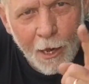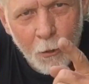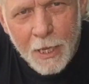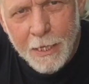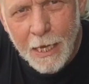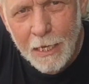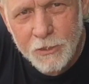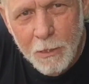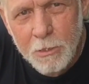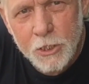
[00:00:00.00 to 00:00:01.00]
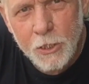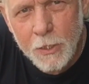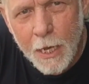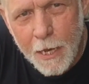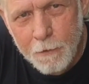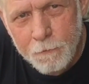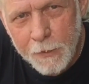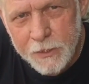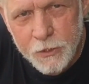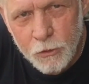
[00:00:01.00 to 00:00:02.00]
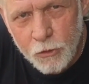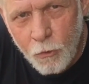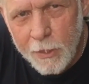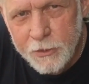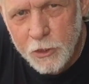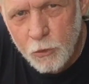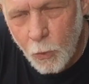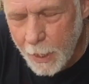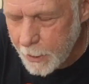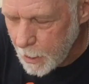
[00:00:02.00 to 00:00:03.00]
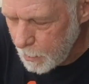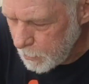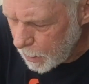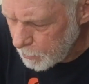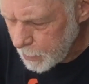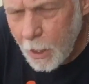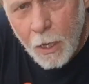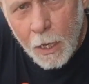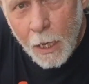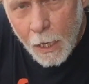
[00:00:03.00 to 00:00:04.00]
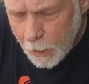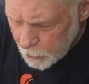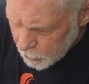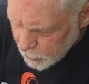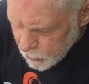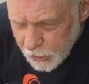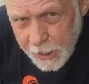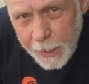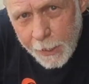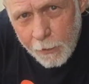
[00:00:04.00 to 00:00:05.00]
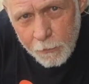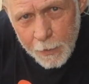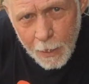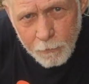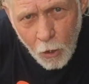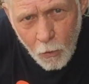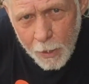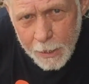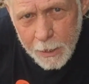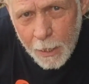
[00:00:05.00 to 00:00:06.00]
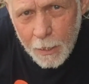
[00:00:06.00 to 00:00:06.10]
Okay guys, I'm going to show you how to fix those creases when they come up. You can see here that I've already